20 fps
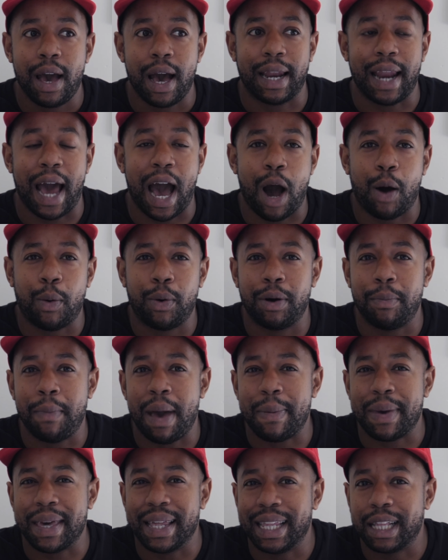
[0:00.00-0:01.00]
an hour,
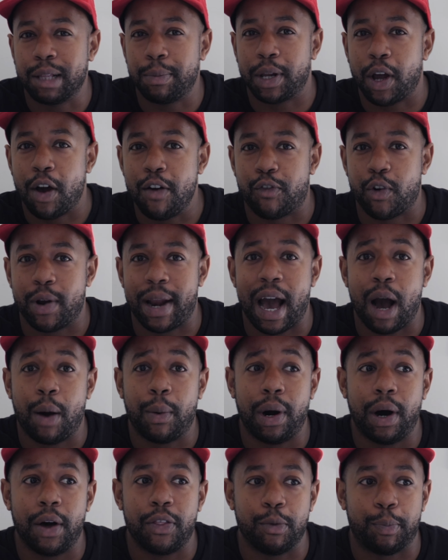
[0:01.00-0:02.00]
maybe a little bit over an
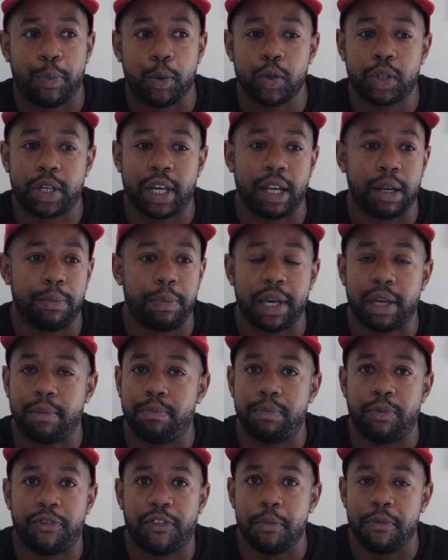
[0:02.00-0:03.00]
hour, the board can be
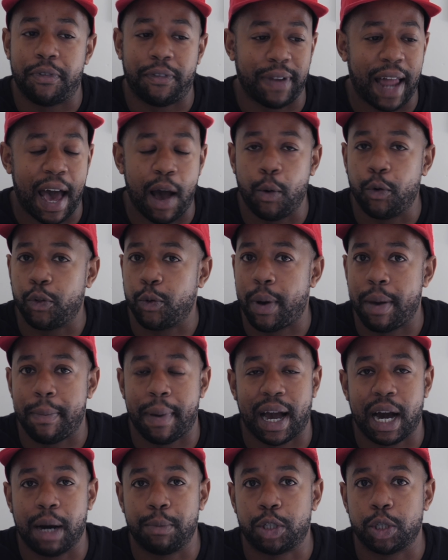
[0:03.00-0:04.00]
from flat all the way
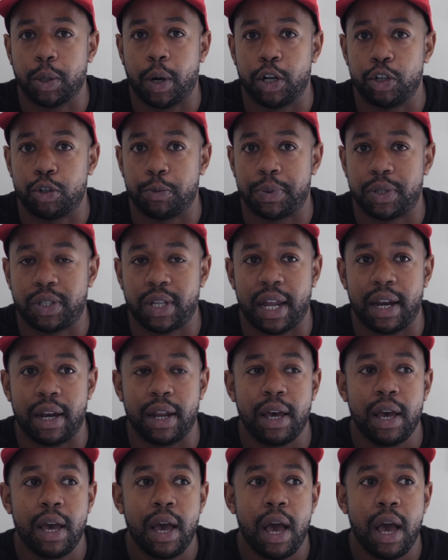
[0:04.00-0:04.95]
back up to 100%,